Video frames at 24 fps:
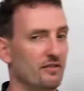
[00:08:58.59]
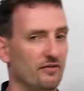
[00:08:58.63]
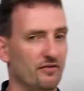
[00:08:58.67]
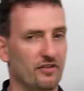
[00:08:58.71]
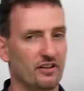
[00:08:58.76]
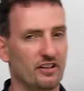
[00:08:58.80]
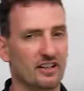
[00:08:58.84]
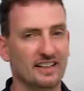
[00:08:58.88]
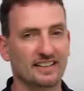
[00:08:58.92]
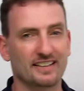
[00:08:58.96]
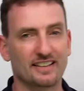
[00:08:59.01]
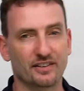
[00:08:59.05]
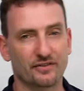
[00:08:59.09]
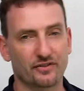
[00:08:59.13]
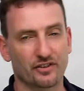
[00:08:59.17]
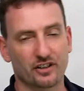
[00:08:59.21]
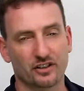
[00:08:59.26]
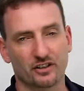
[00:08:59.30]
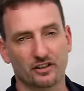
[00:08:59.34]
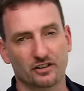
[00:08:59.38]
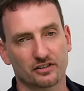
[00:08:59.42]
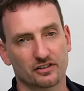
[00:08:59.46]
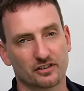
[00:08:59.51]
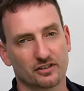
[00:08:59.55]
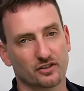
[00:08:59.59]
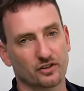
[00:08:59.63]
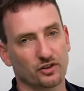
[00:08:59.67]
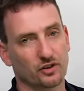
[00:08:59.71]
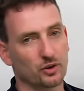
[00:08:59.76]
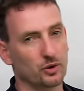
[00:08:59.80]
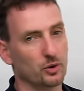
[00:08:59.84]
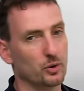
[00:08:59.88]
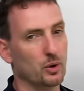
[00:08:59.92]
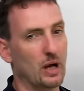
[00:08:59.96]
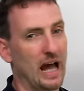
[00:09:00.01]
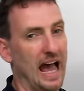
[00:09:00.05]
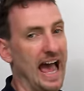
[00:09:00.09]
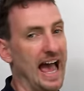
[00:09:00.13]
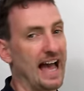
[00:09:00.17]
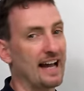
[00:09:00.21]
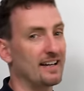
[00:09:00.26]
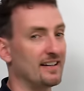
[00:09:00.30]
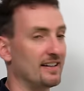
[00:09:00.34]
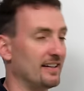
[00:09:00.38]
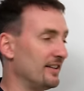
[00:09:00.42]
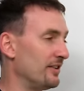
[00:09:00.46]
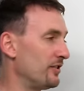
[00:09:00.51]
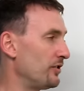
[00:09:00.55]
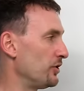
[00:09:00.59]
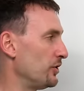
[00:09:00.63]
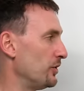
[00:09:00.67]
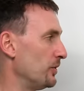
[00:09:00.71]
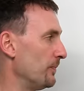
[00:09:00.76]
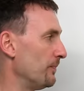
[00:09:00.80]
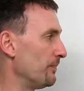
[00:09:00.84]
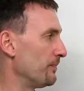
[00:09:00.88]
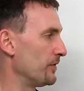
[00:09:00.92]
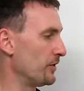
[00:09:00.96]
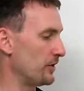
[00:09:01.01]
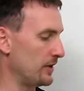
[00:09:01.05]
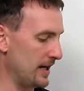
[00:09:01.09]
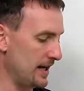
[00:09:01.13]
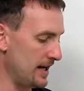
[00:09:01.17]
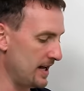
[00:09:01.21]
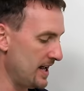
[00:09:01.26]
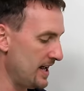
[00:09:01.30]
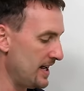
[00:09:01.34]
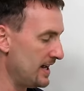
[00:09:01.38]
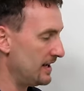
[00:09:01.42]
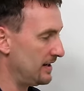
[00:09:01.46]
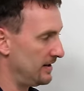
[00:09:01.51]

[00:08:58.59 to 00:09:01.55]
very difficult to hack into, okay?